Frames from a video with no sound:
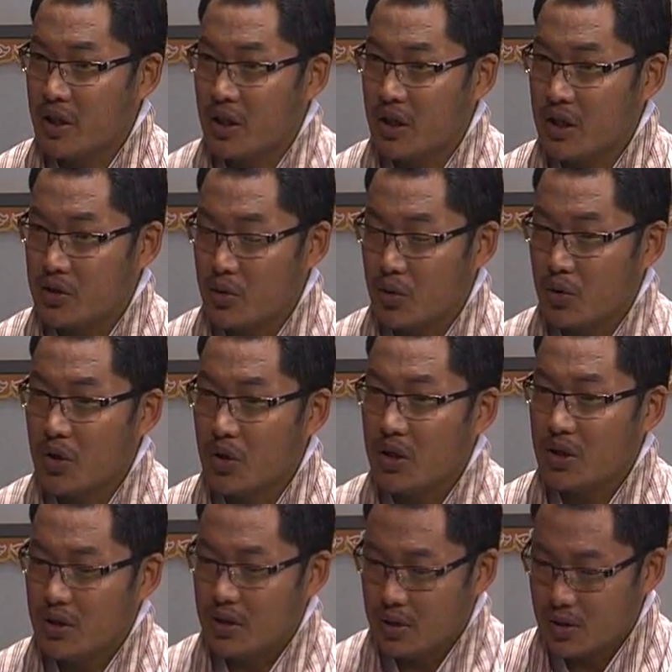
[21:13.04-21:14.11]
Also
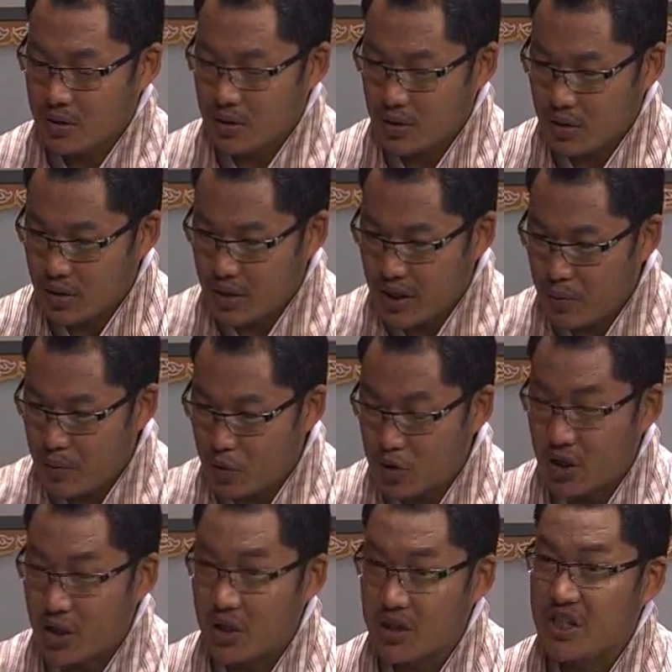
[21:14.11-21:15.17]
among
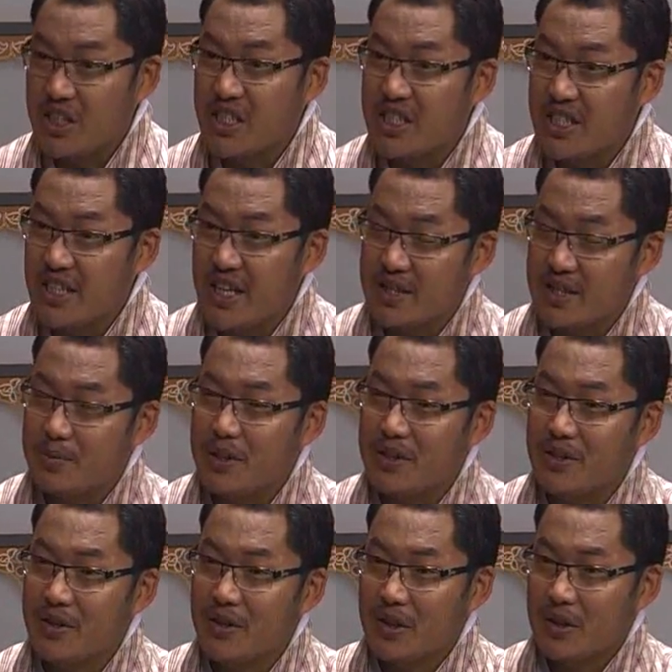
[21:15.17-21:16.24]
the GT has
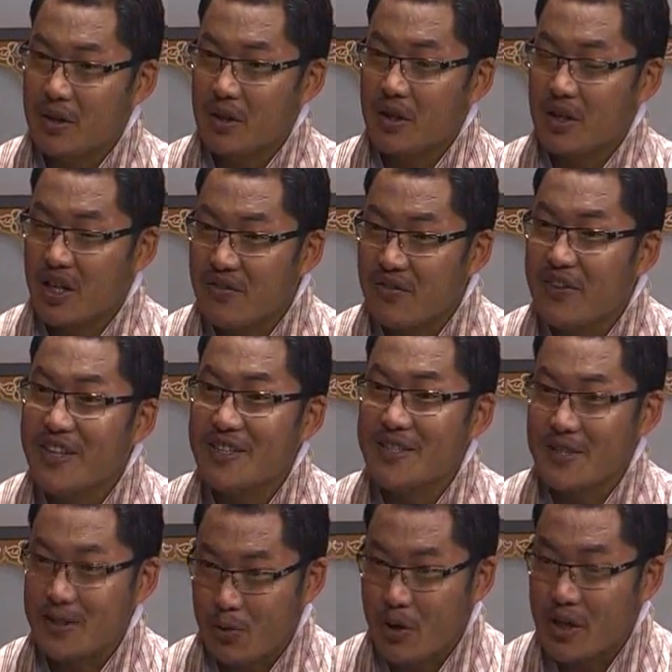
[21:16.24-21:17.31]
been
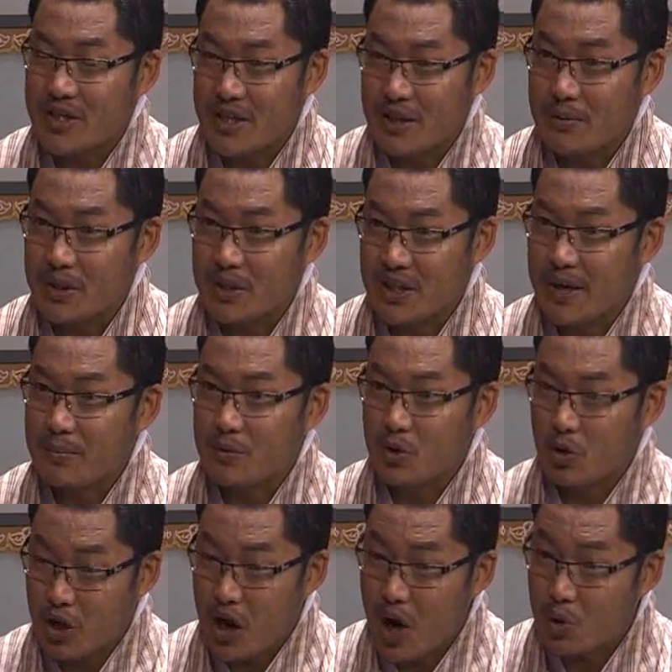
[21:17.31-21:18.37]
convened quite several times
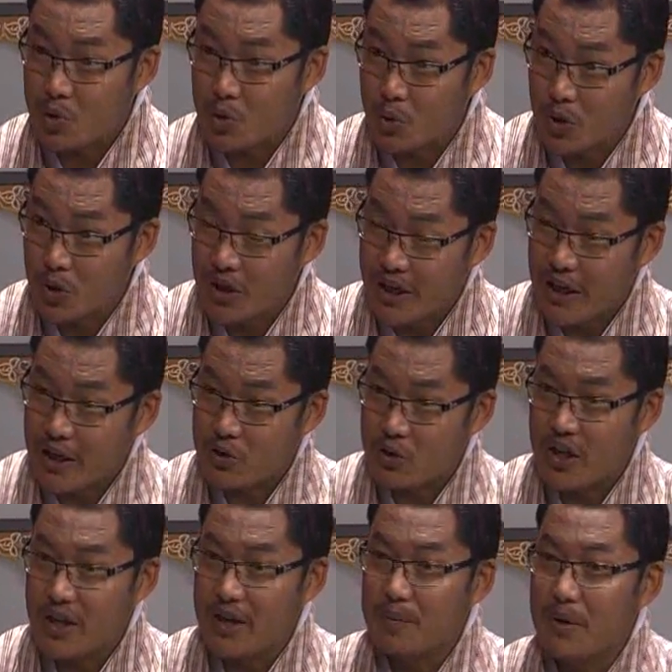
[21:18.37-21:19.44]
on how to
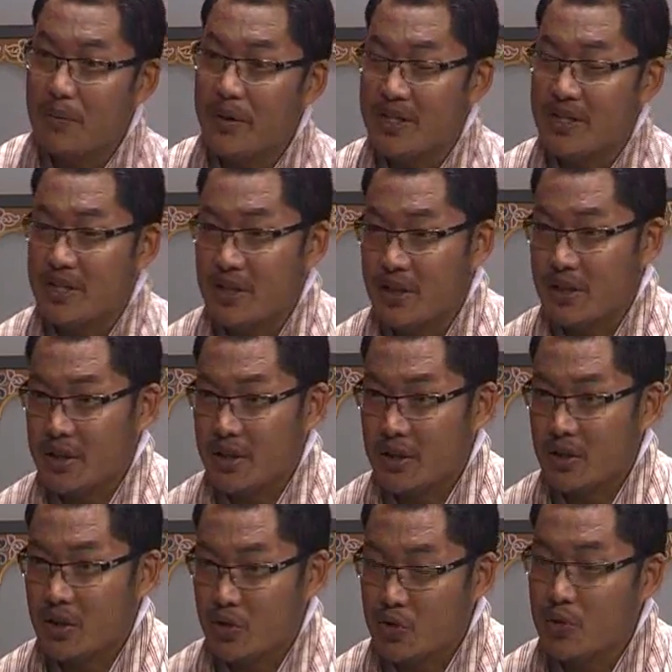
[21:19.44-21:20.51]
actually implement
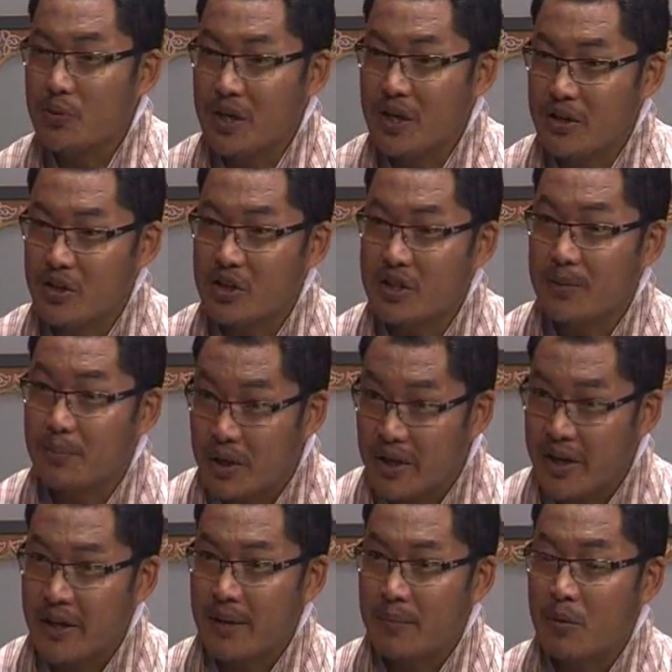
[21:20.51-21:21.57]
2 million ngiltam per
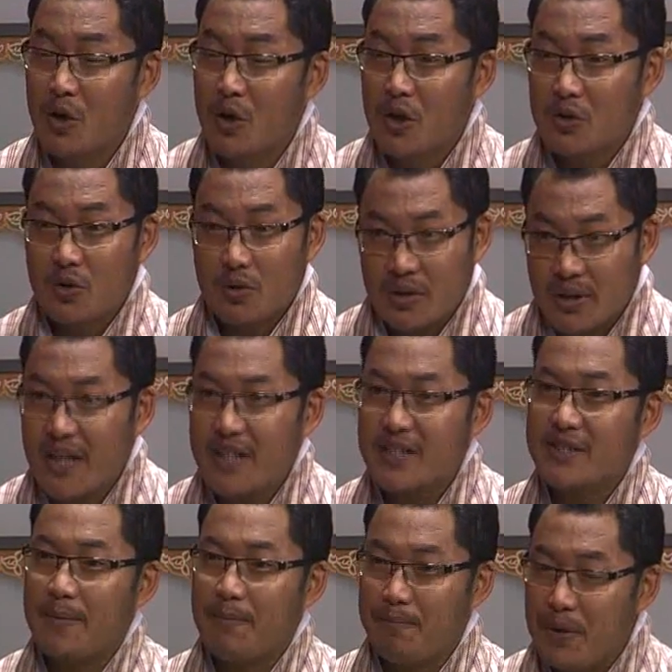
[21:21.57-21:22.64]
annum. So that
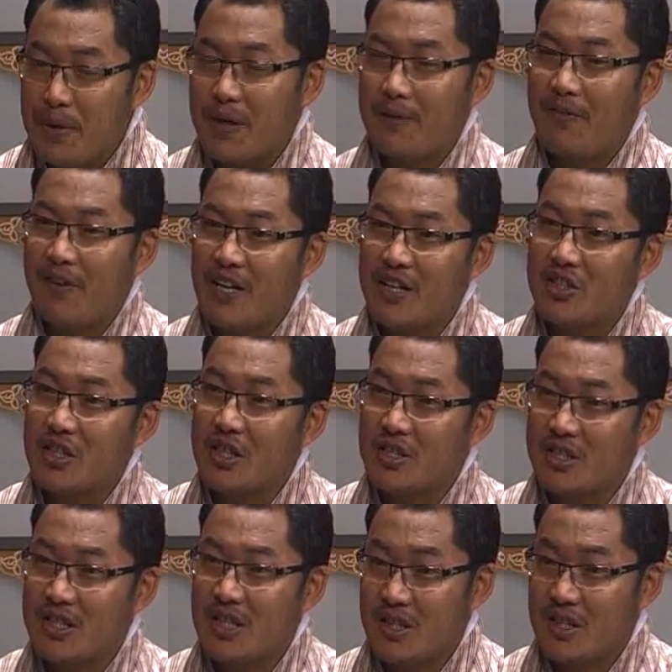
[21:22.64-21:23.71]
is a big financial
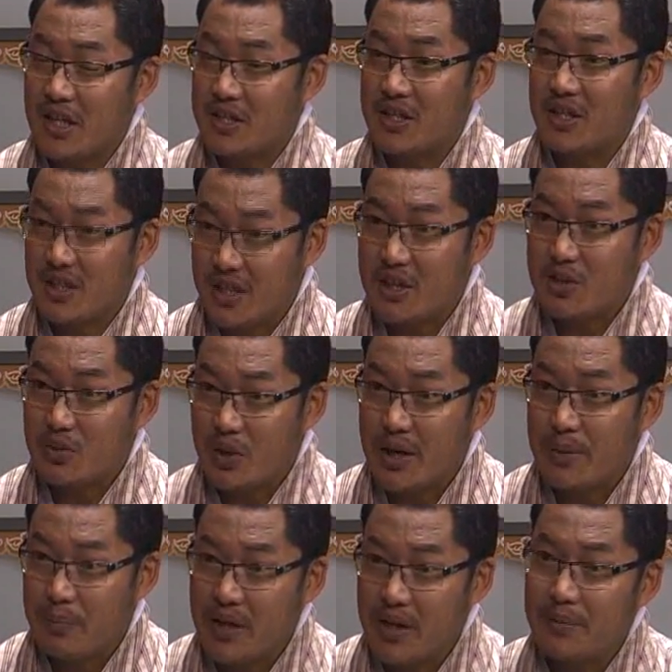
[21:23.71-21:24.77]
decentralization. That is what I
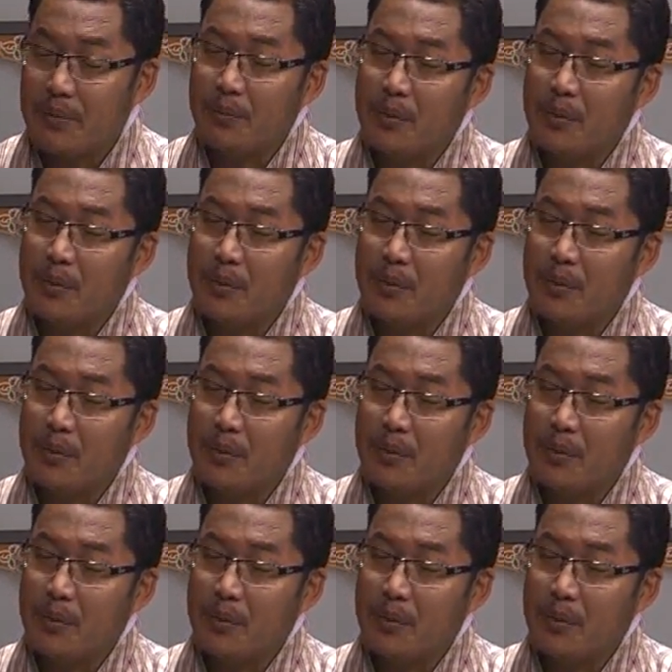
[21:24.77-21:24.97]
believe.